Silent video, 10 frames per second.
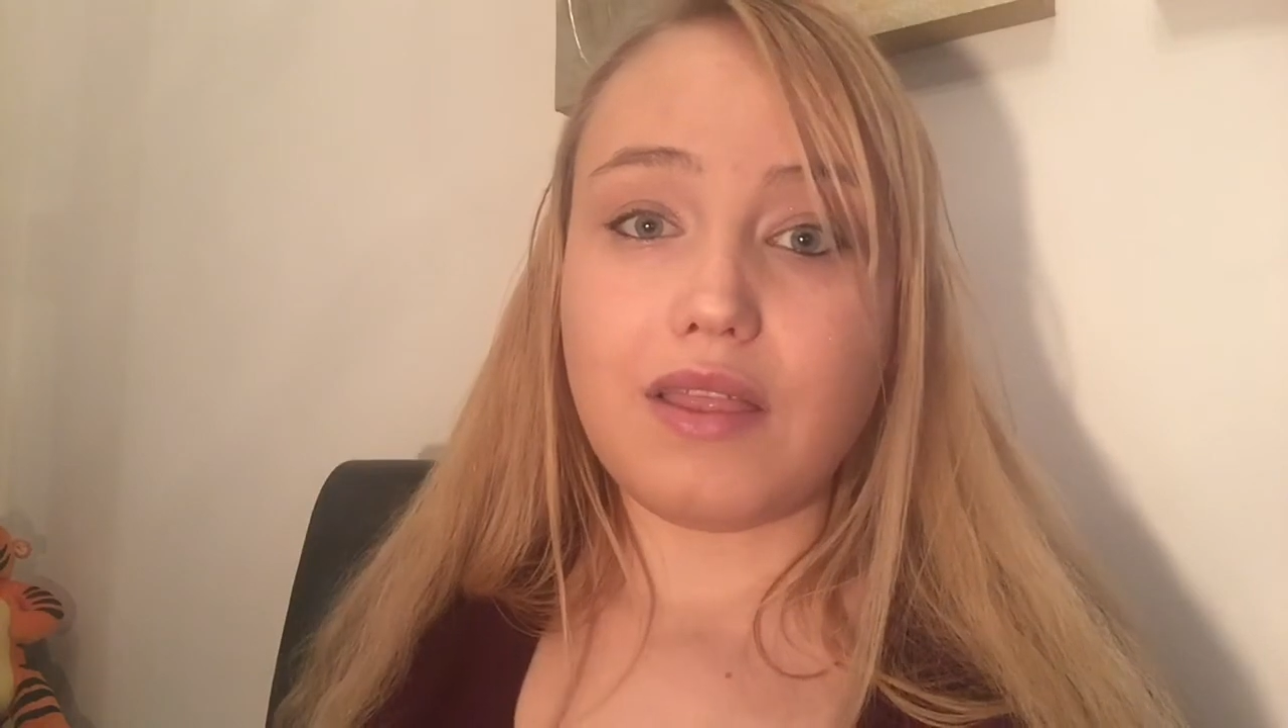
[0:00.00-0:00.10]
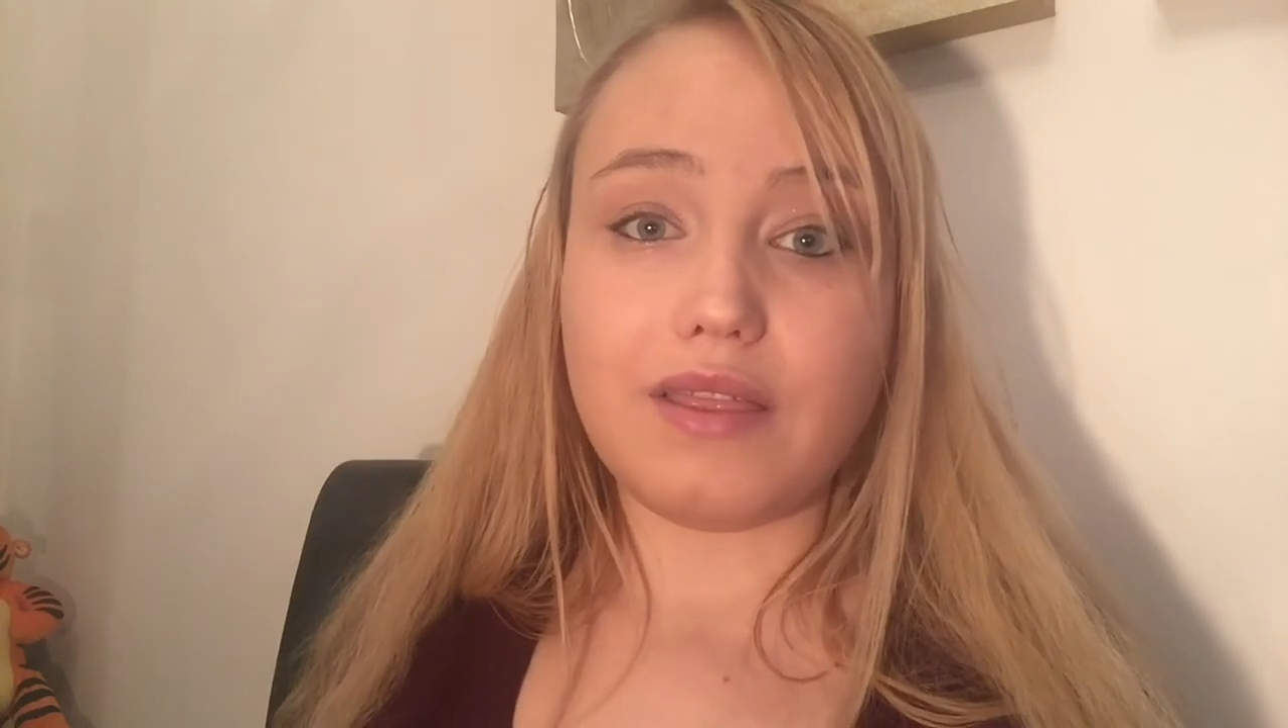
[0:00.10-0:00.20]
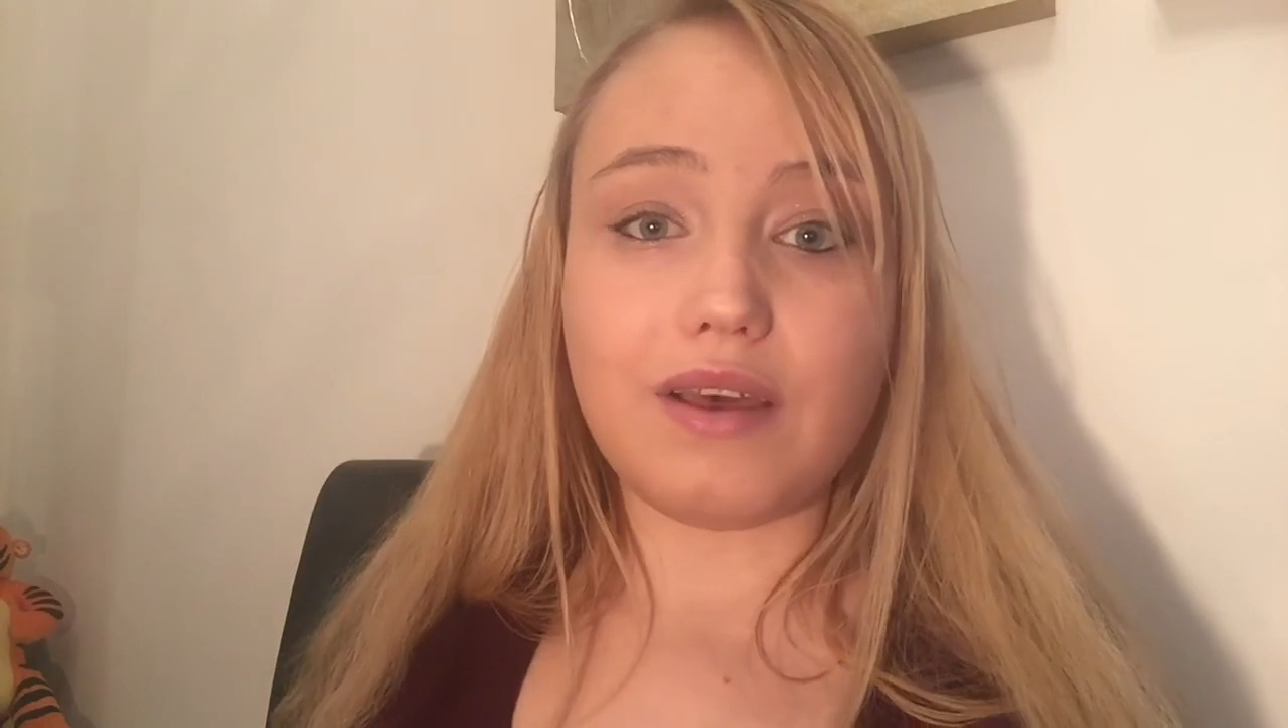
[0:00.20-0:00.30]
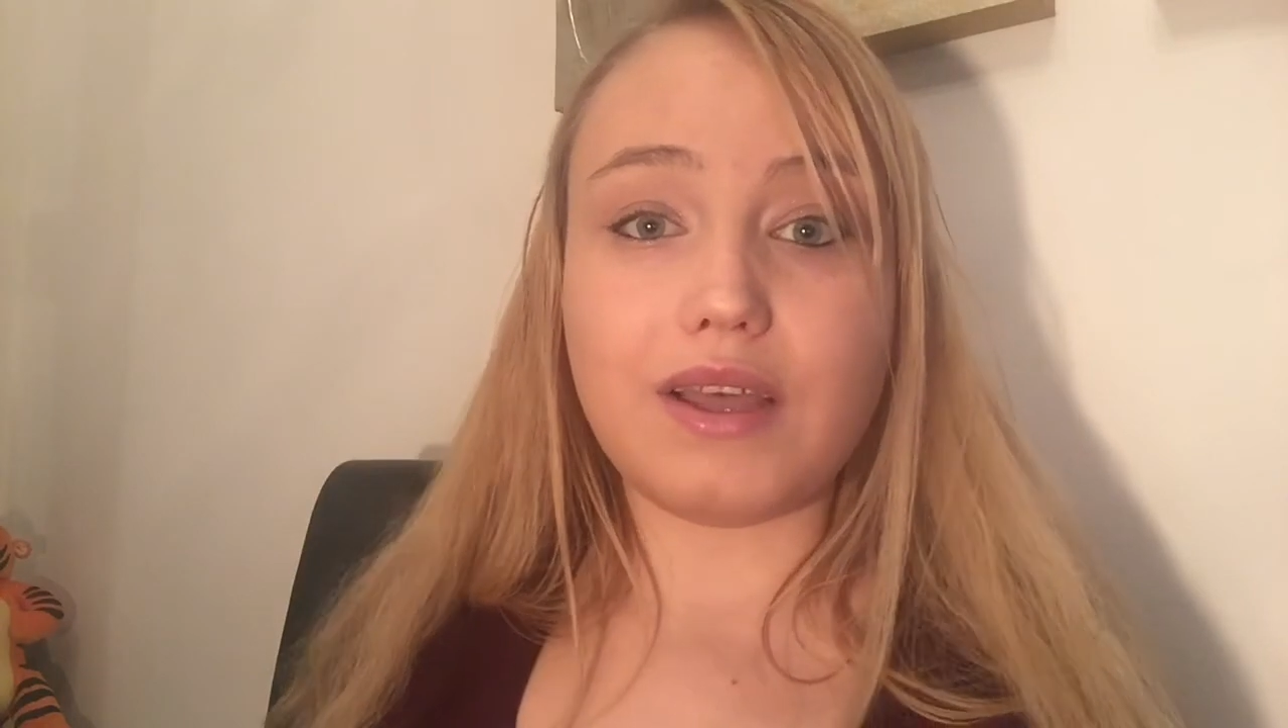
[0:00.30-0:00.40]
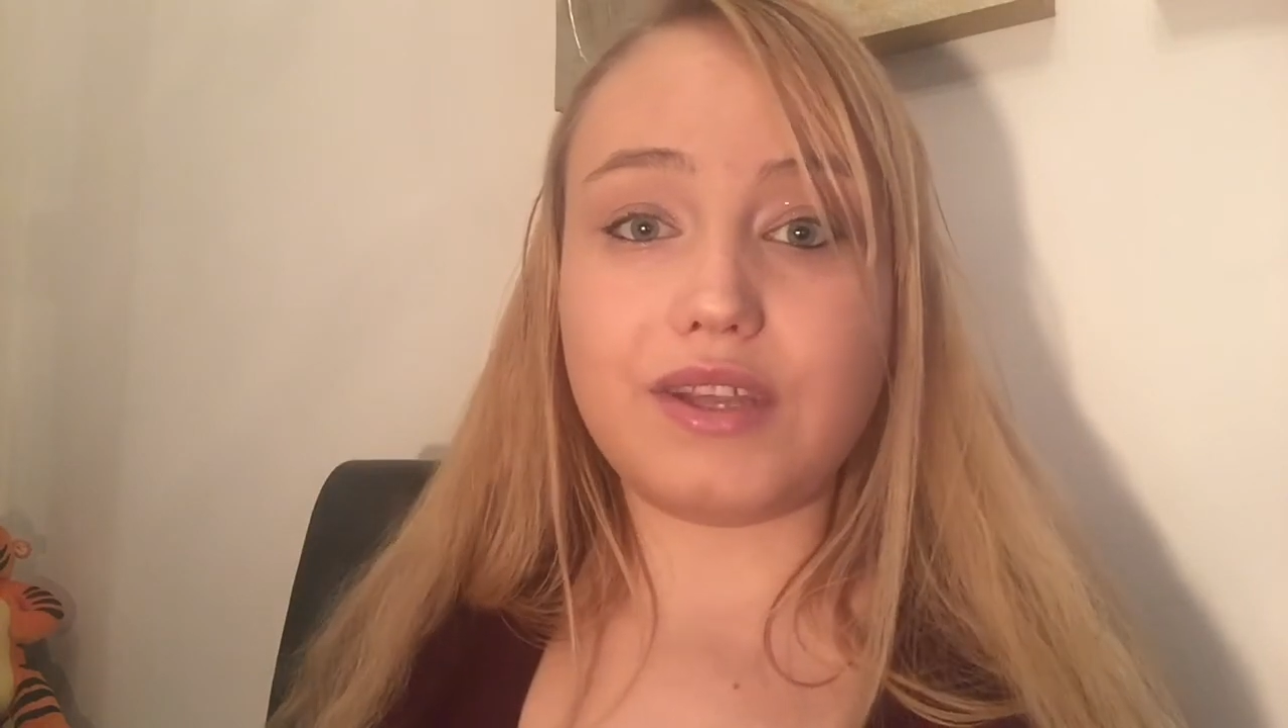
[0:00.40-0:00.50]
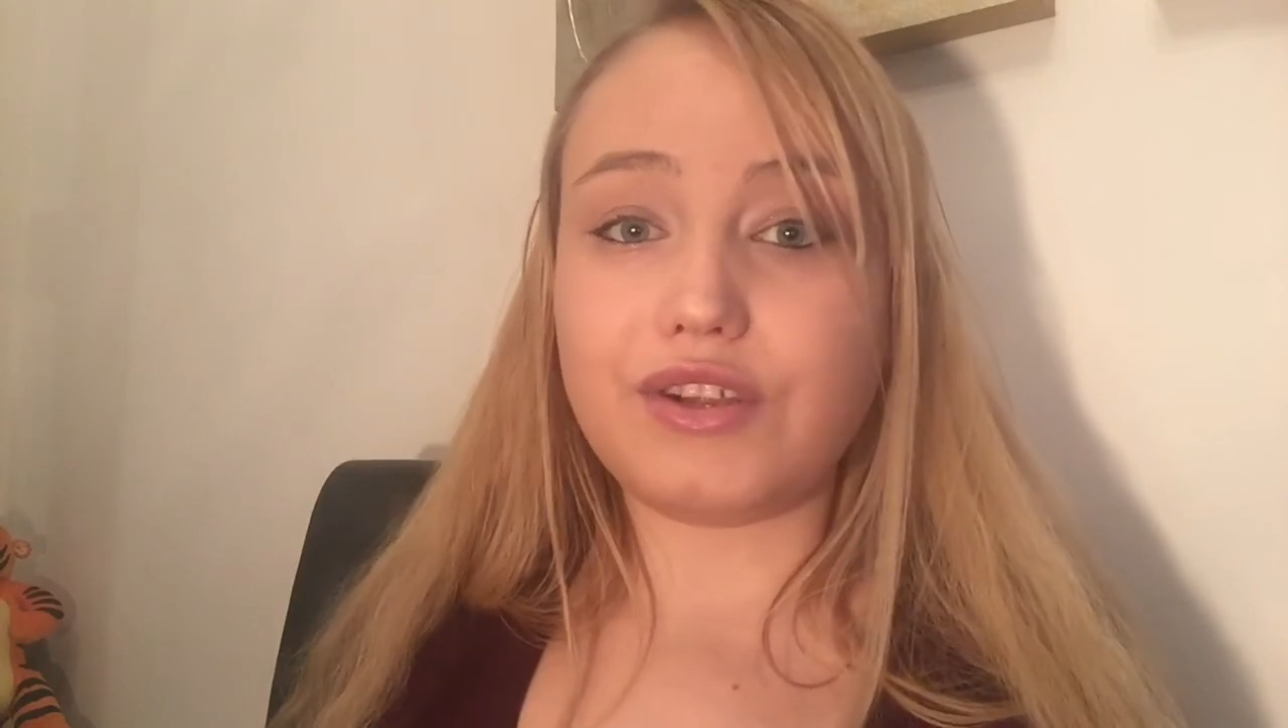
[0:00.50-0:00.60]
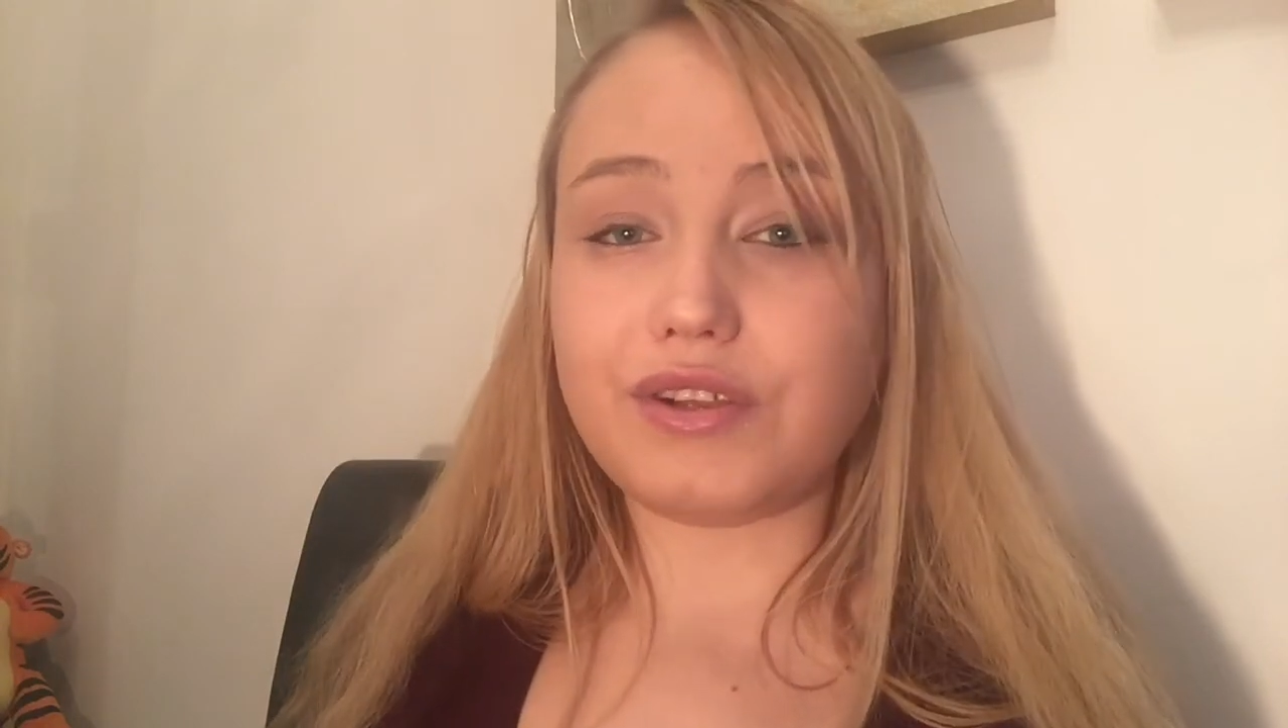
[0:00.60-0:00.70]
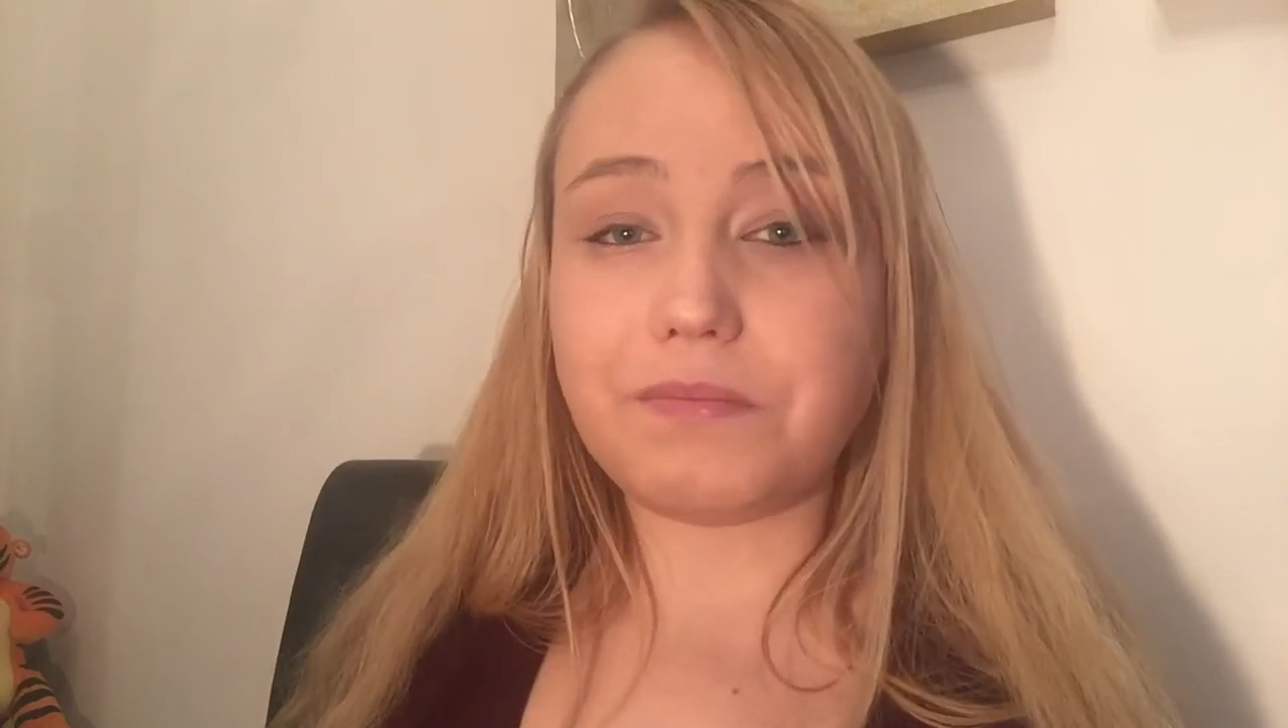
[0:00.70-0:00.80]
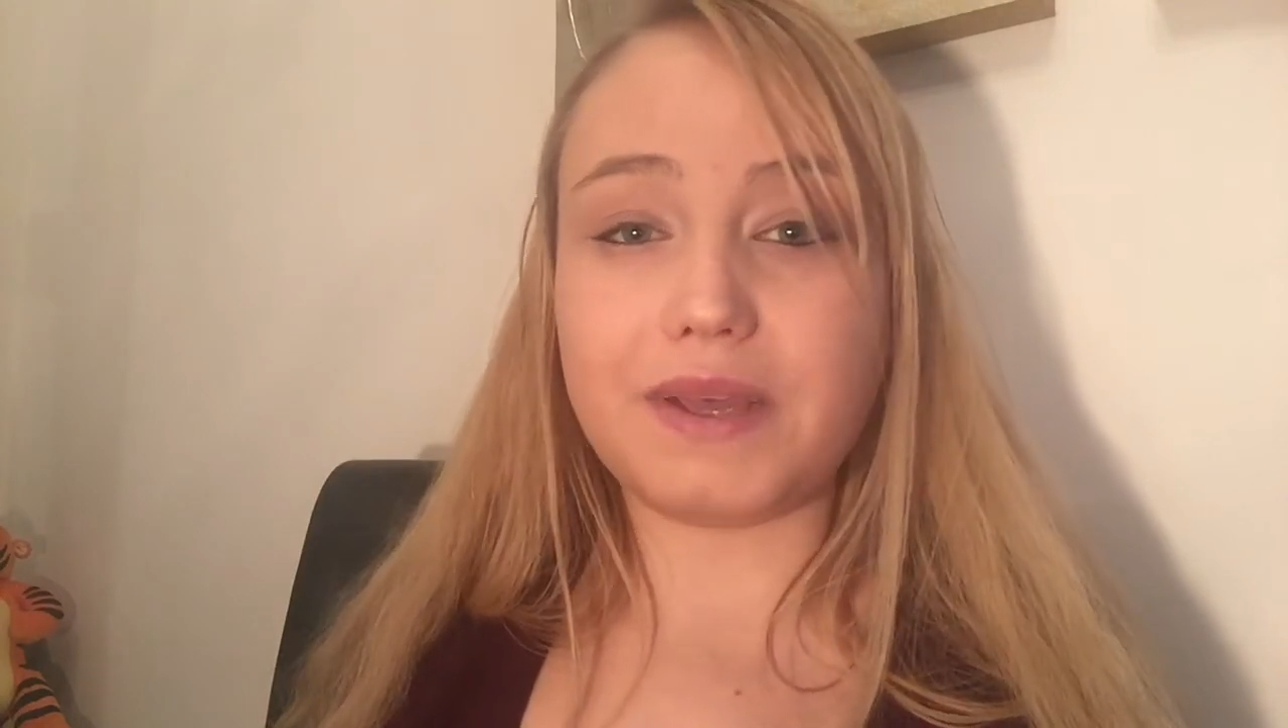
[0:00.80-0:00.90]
that it just